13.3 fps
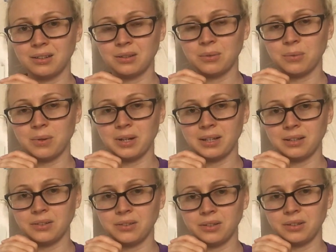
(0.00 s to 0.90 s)
Well
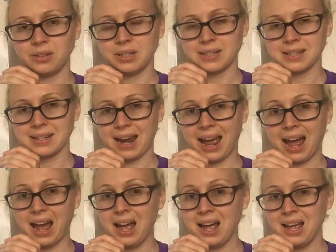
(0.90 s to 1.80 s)
done, it's an
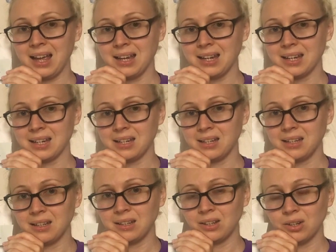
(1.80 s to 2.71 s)
I.
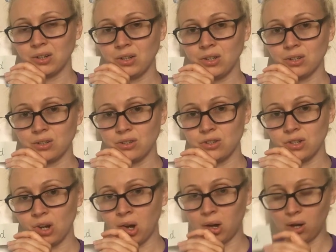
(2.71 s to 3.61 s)
Good
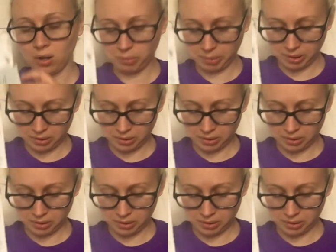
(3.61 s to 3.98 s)
job.